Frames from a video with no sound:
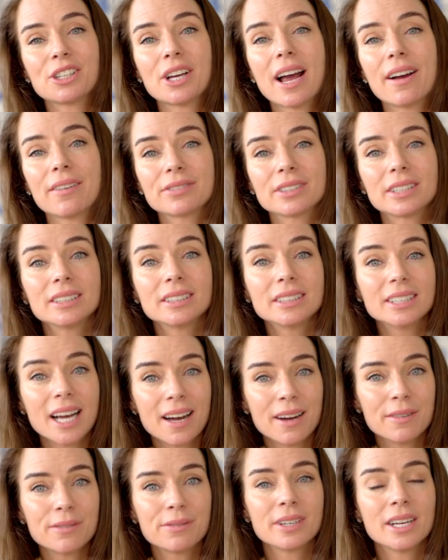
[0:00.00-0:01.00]
You have to
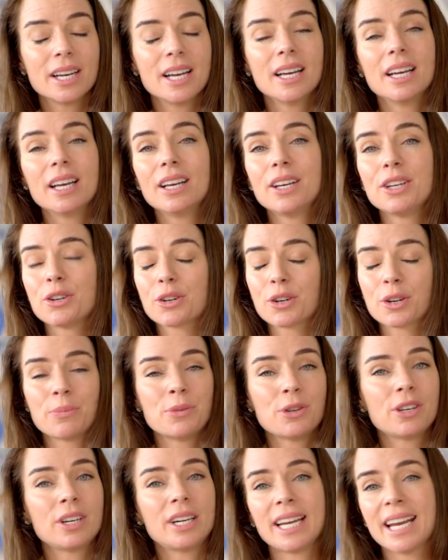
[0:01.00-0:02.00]
love your
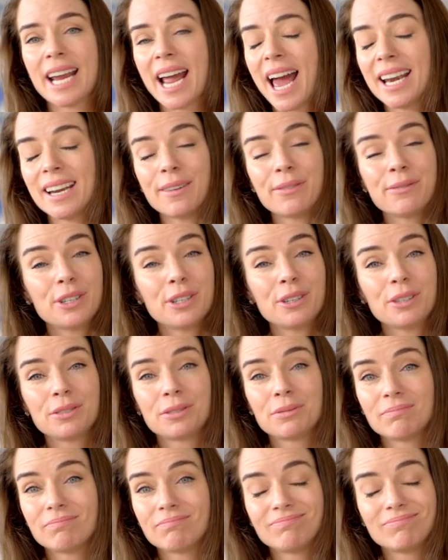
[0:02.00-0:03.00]
community. And if you
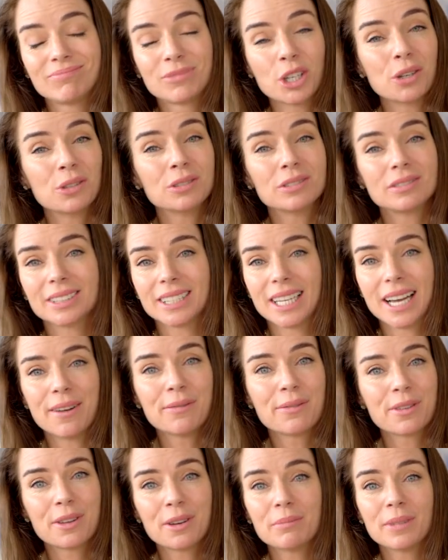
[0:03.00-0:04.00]
don't love
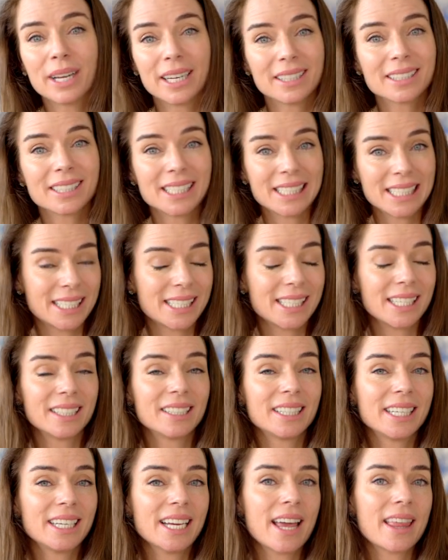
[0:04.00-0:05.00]
them, like
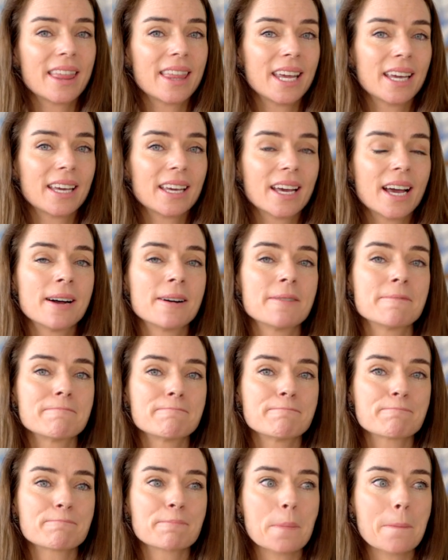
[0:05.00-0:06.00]
sincerely, I think
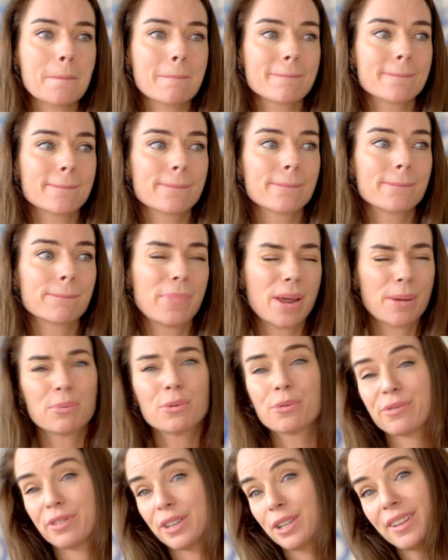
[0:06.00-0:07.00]

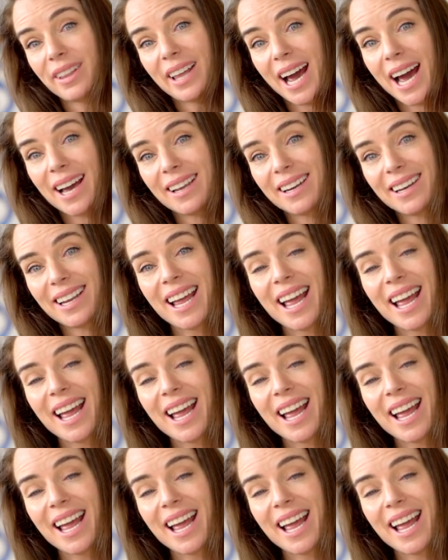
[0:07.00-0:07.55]
people feel that.